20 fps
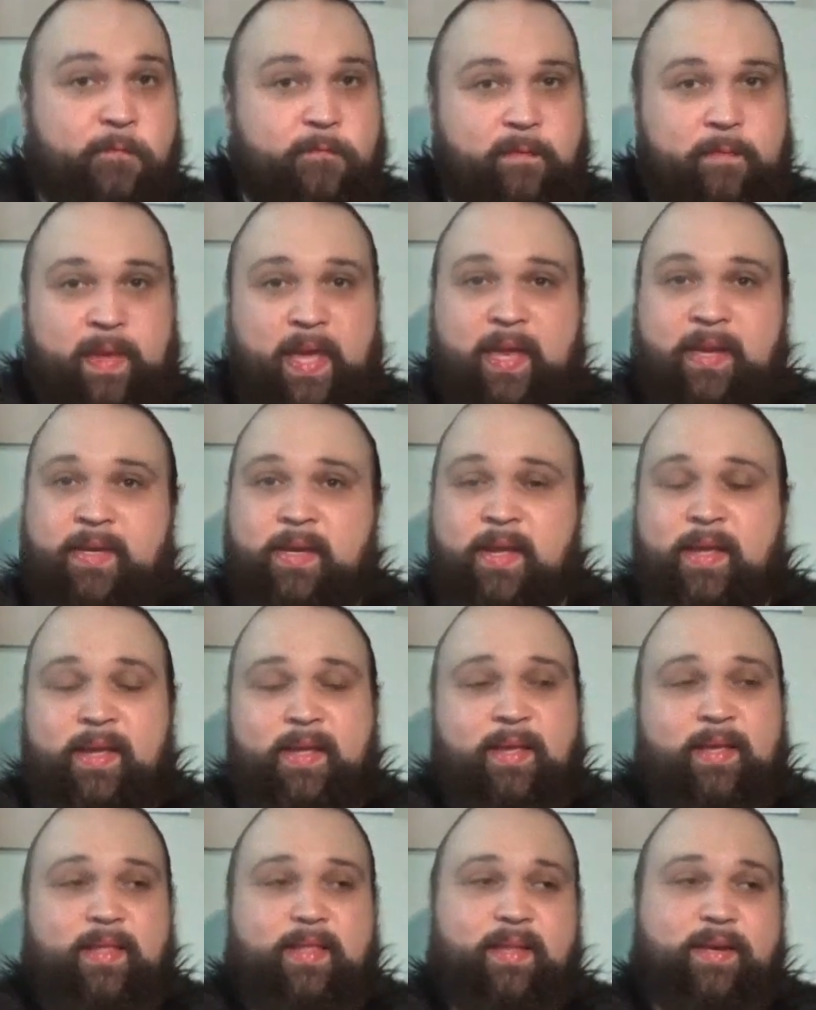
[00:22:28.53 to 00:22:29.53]
There's a few
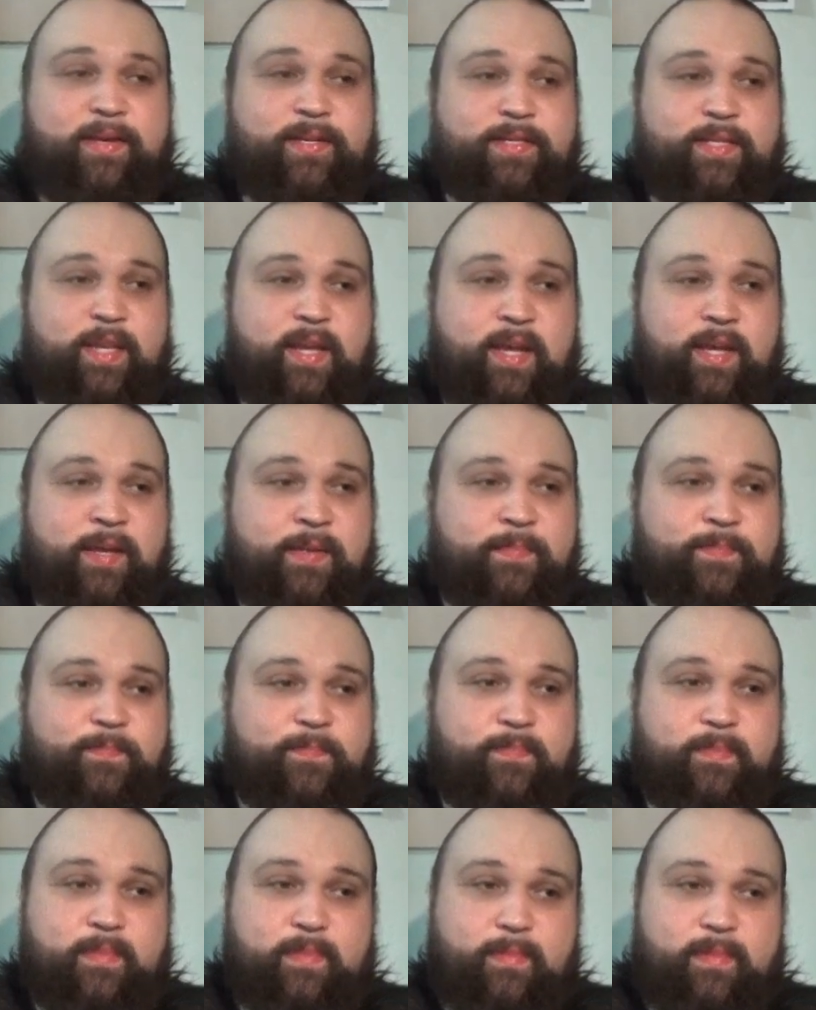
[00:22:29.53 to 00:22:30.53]
of them, man.
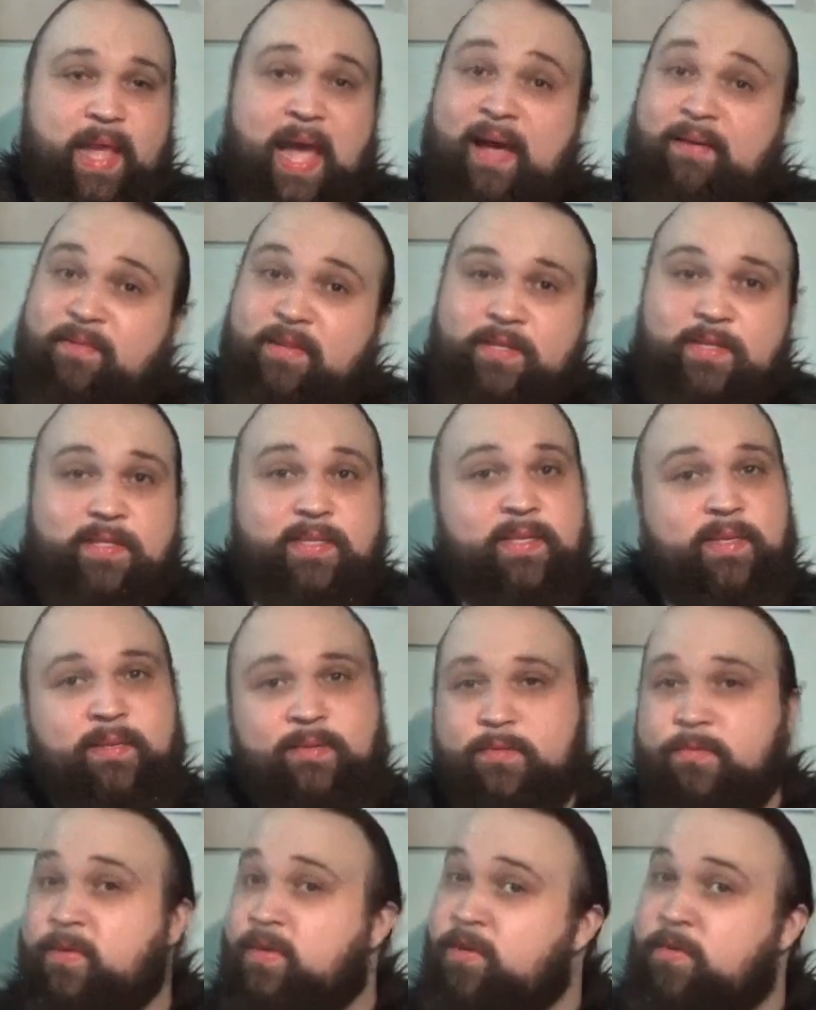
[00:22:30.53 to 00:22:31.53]
There's um,
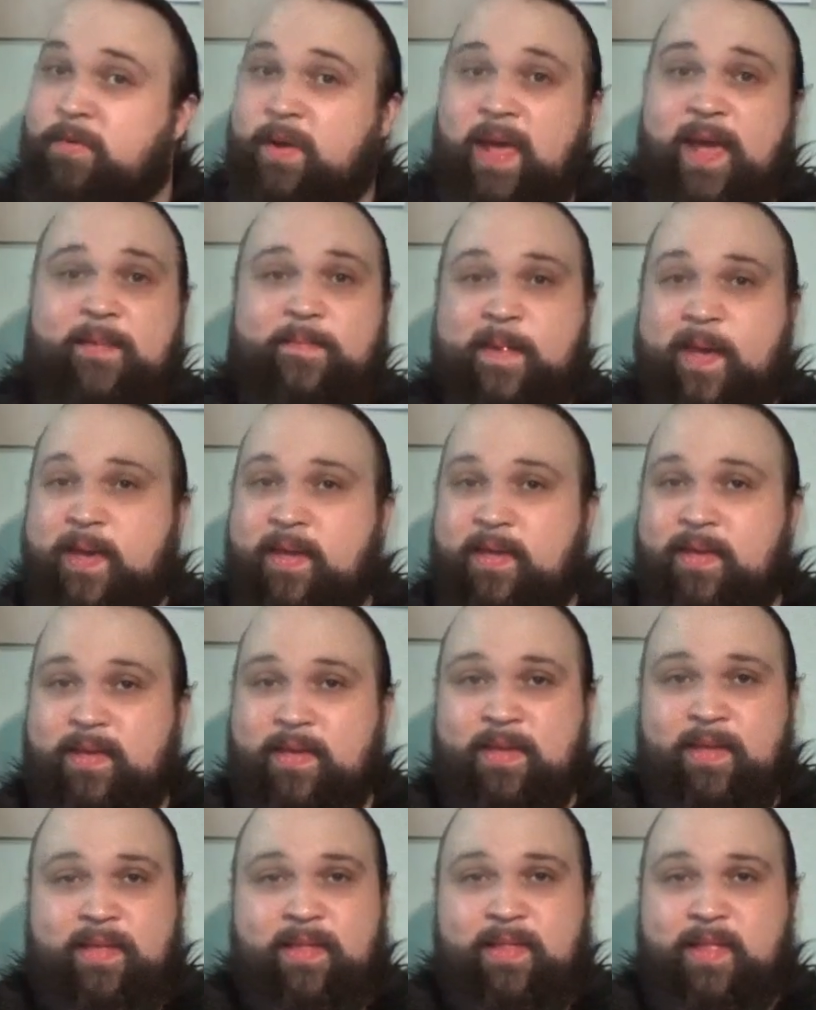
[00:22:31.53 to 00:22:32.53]
obviously when you
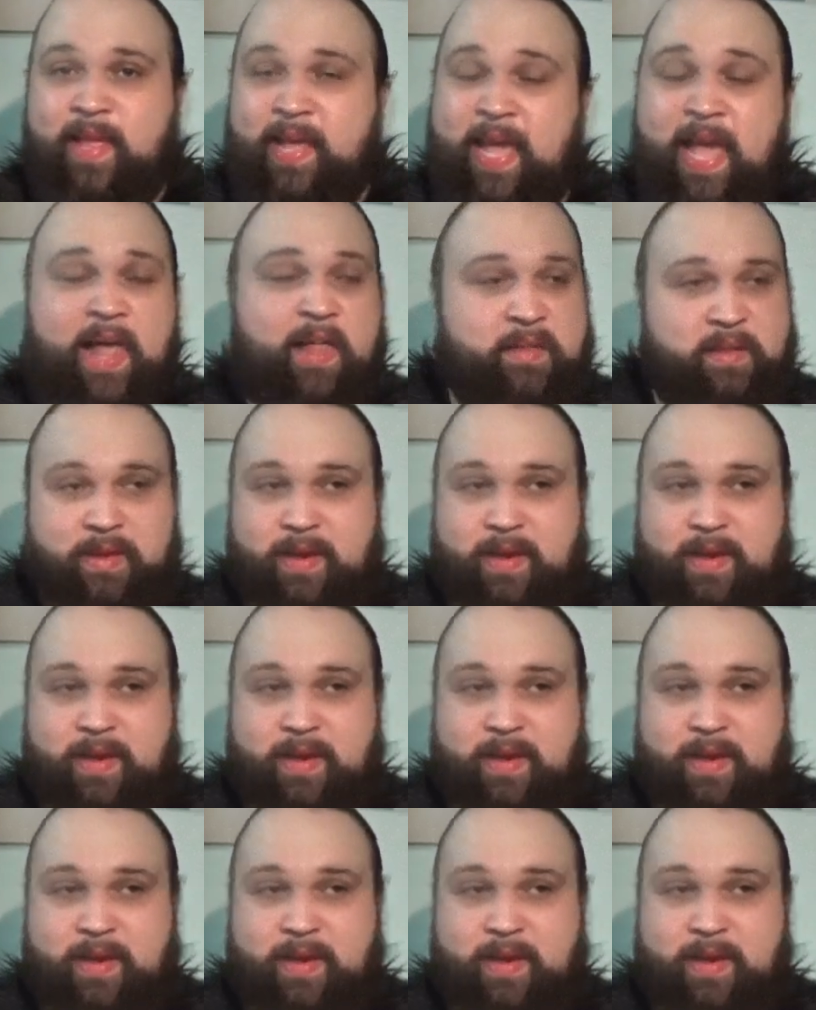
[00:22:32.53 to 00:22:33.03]
and I met.